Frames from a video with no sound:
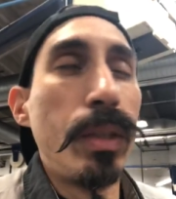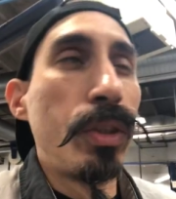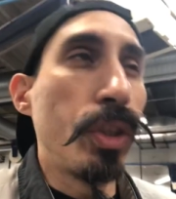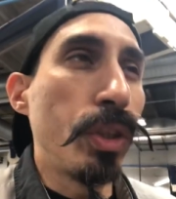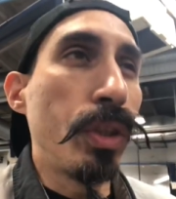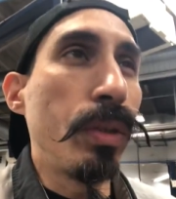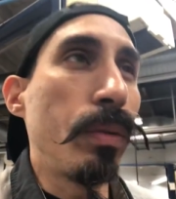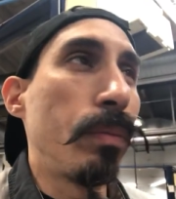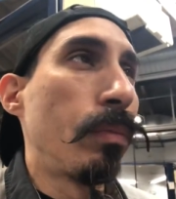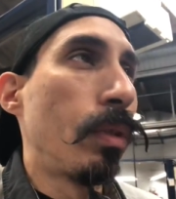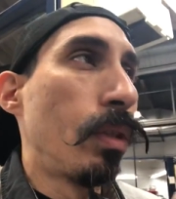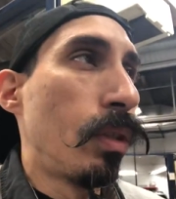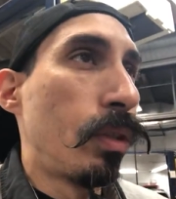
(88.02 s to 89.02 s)
So
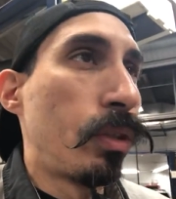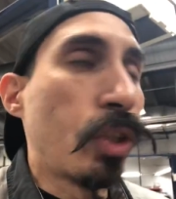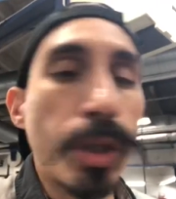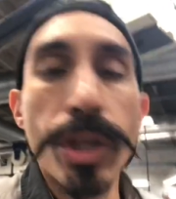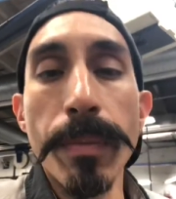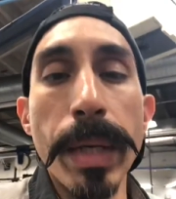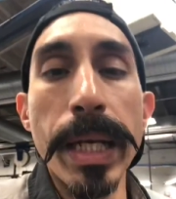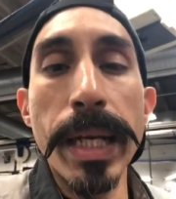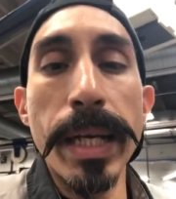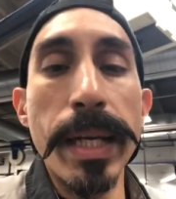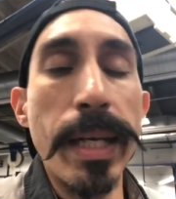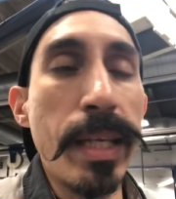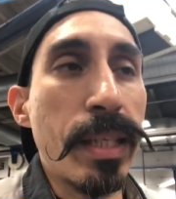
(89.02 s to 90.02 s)
social
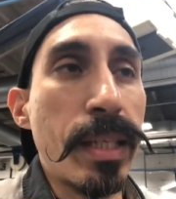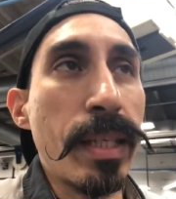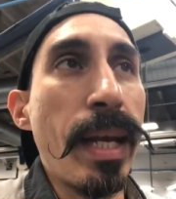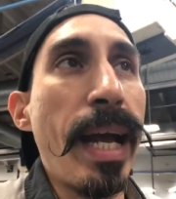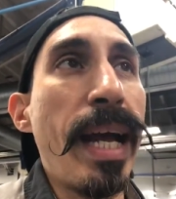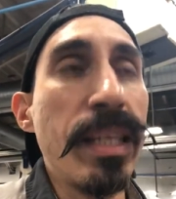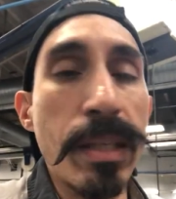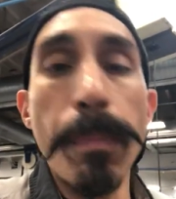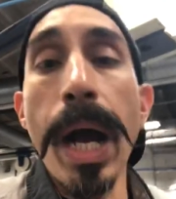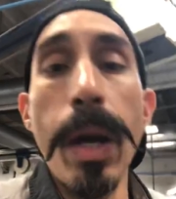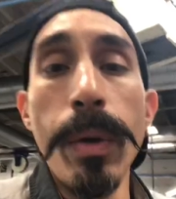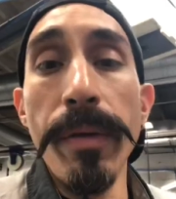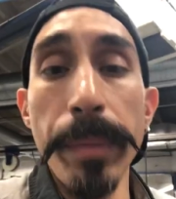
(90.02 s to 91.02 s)
media has the
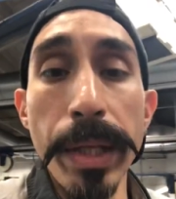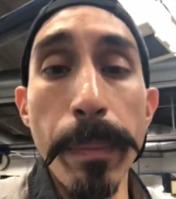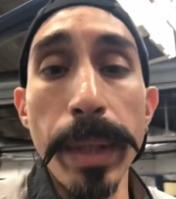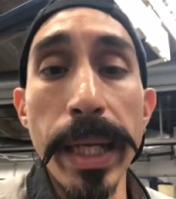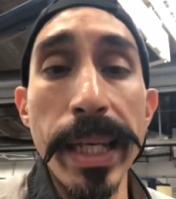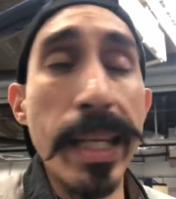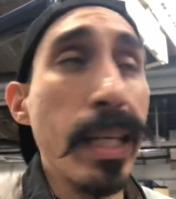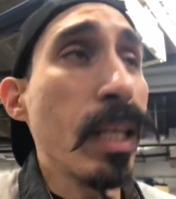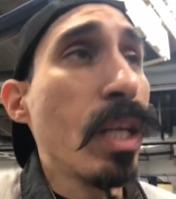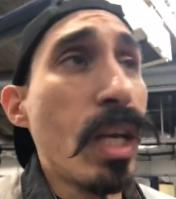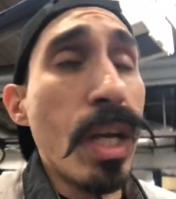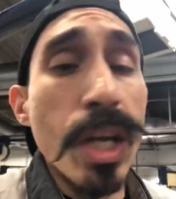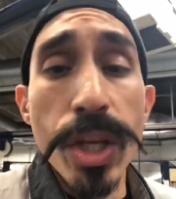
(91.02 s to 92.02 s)
power of
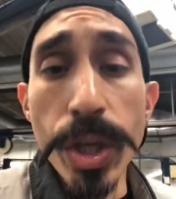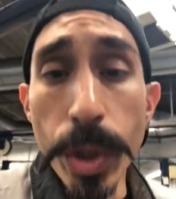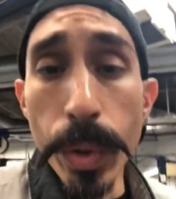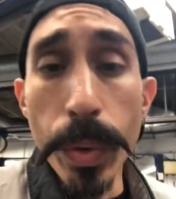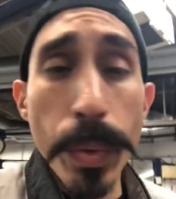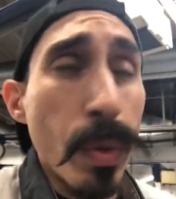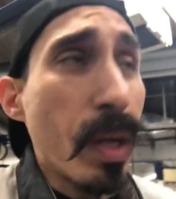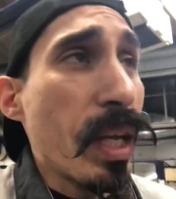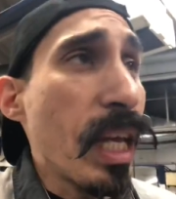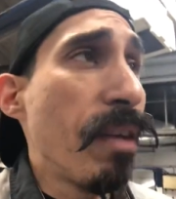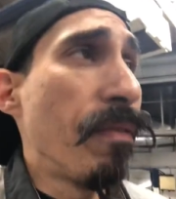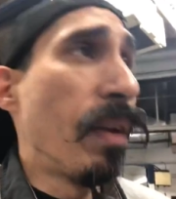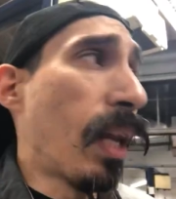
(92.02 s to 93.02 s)
manipulating you,
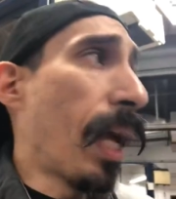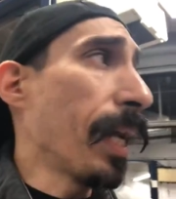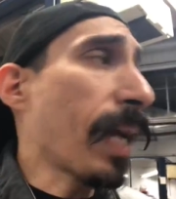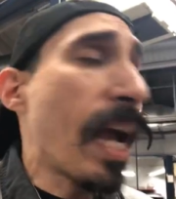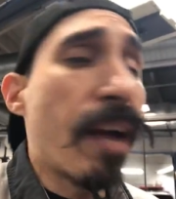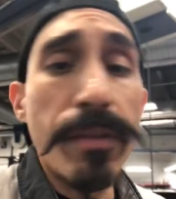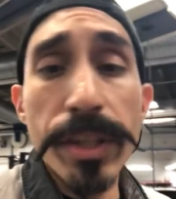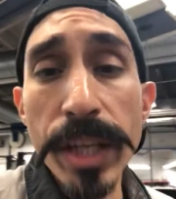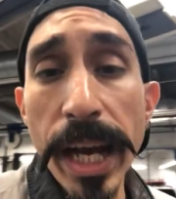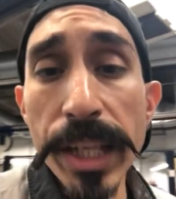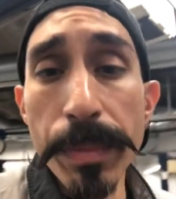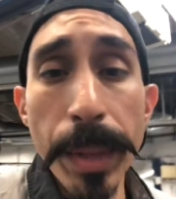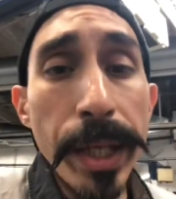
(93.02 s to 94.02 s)
even like
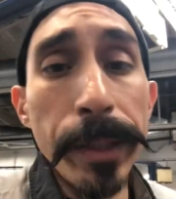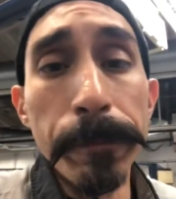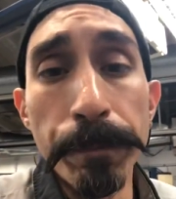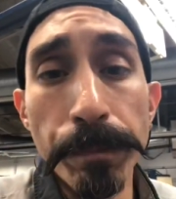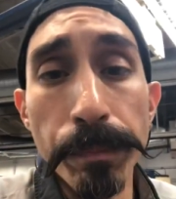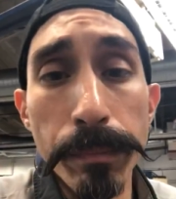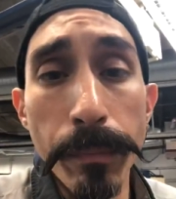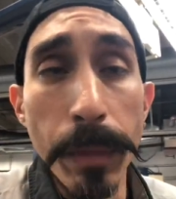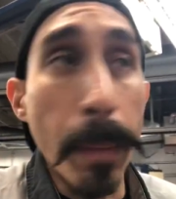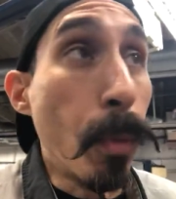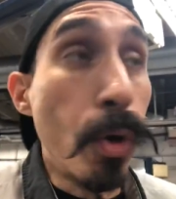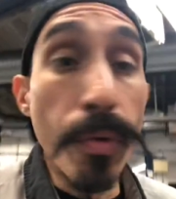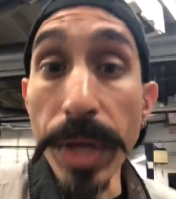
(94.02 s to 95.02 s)
advertisement,
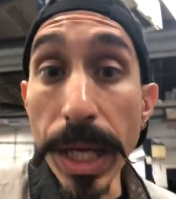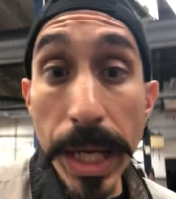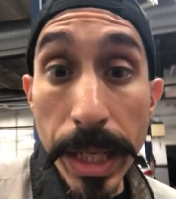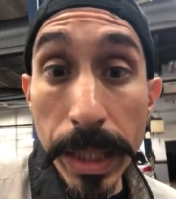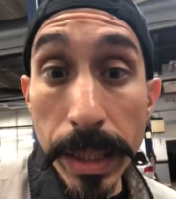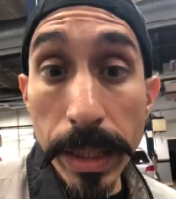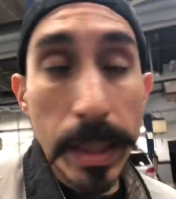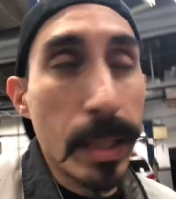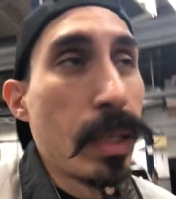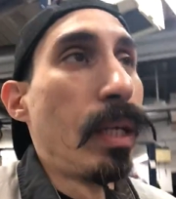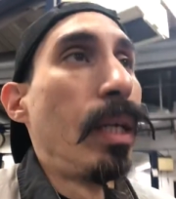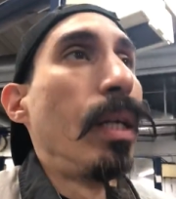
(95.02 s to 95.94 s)
movies,